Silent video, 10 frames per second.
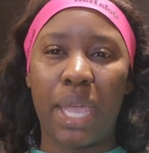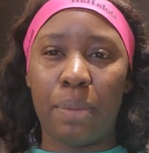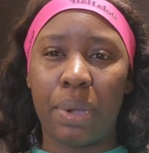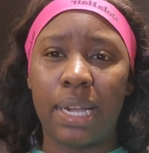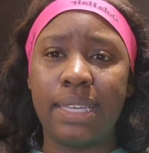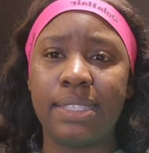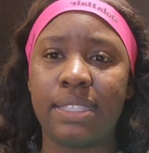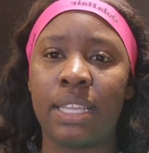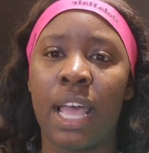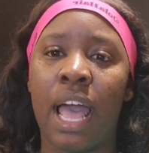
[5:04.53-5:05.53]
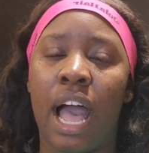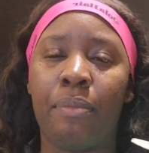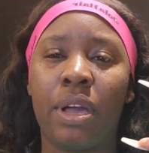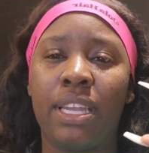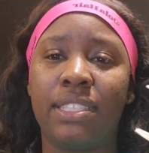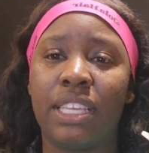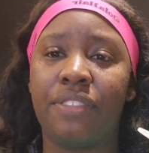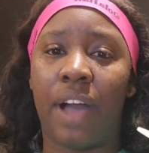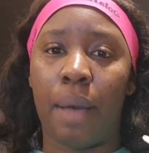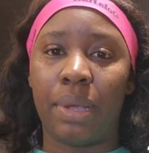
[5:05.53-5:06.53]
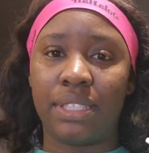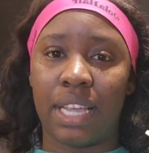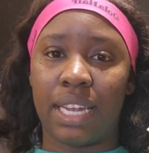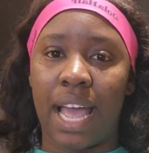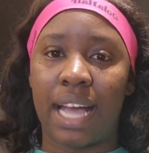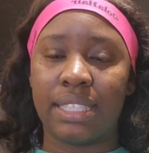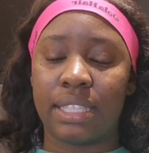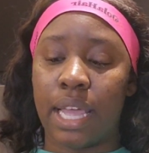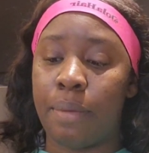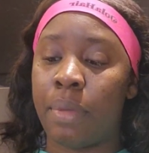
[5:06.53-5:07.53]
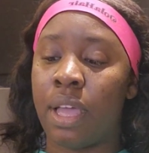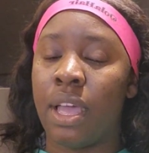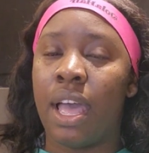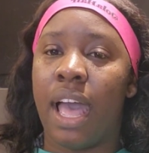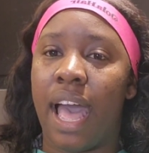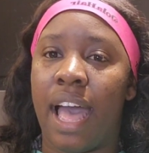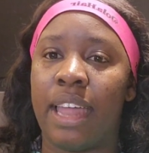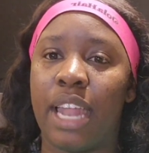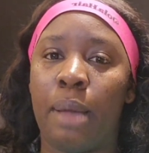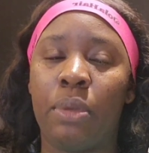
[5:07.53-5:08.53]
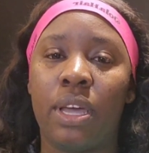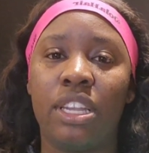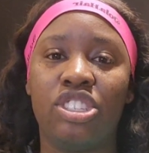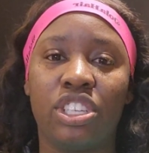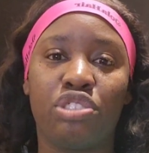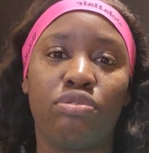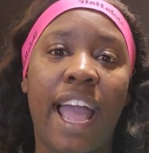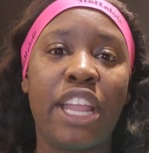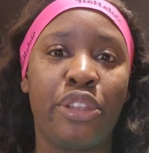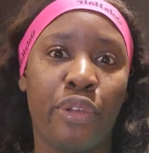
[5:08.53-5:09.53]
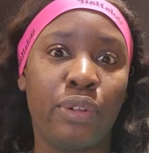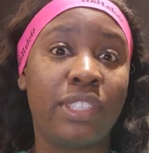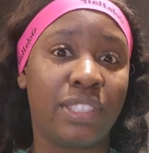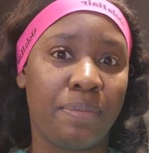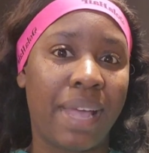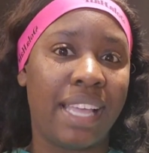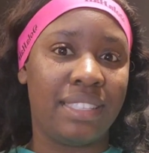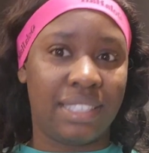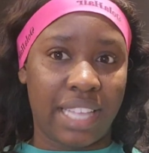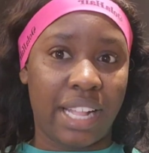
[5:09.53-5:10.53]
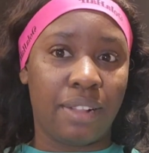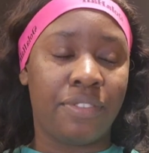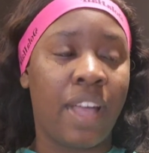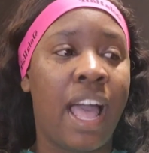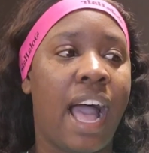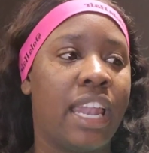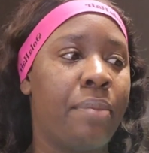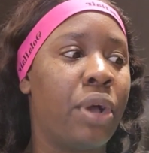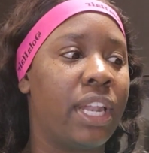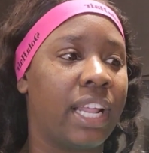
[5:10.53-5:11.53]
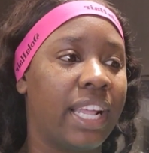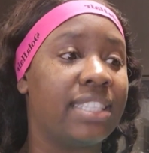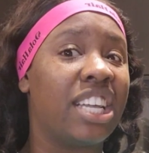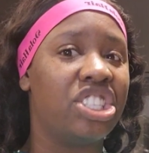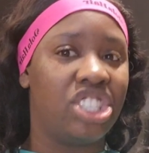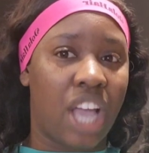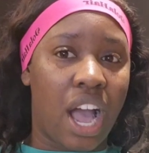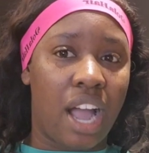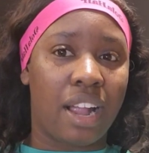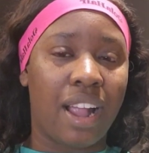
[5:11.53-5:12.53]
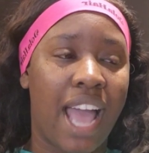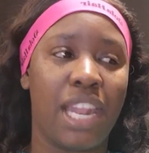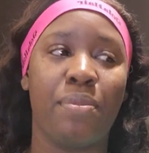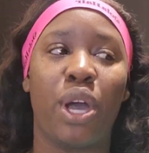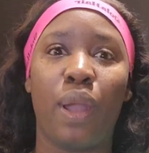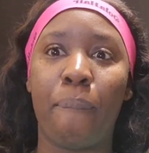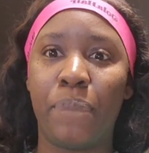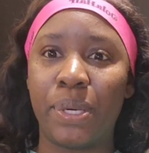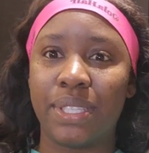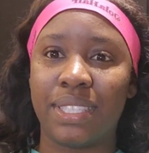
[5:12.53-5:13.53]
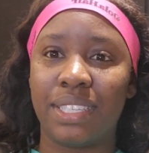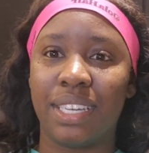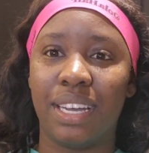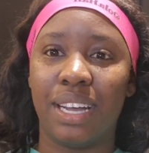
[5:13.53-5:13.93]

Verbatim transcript: papers i'm gonna see if amazon has them and I'm gonna just write notes to myself and I'm gonna get a jar and I'm gonna put